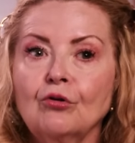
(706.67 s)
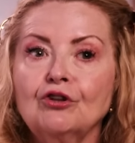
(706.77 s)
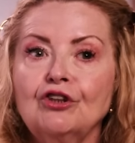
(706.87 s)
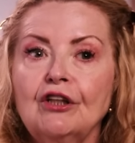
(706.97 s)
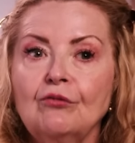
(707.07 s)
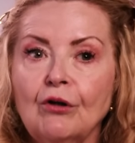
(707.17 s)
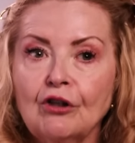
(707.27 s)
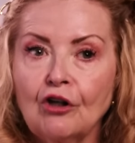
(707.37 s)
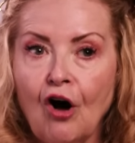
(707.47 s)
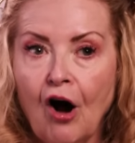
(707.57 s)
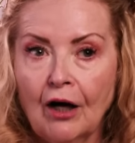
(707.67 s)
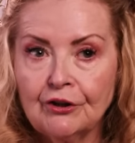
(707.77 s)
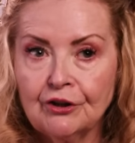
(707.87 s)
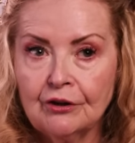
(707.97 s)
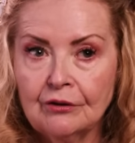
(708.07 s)
proceed with
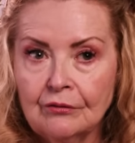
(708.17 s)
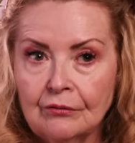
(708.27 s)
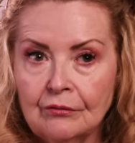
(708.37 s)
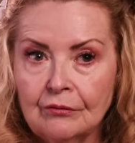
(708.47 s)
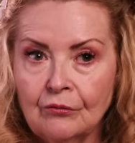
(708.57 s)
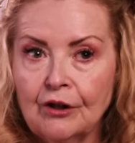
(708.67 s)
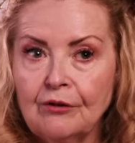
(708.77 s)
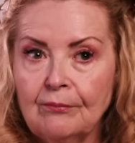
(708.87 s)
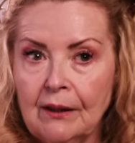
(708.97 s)
caution with